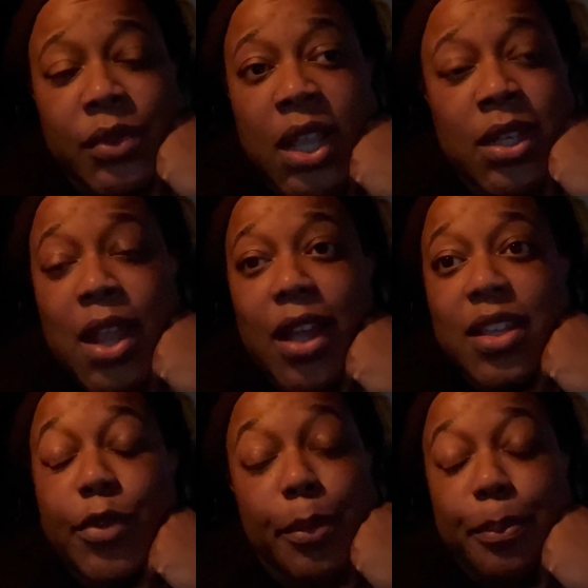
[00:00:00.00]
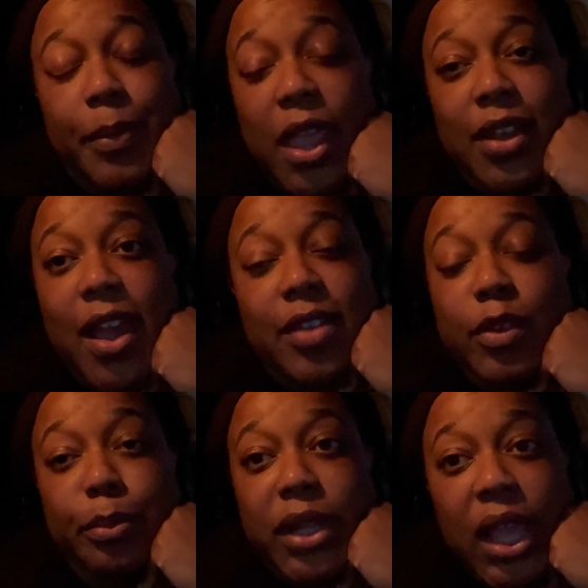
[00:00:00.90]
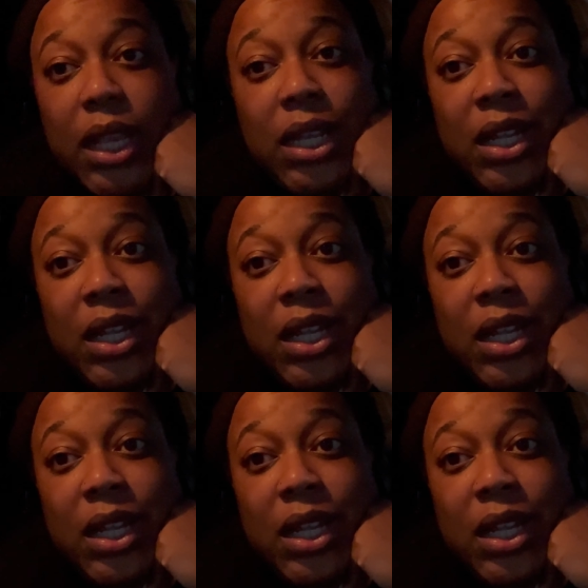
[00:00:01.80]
and not even, and not even blink.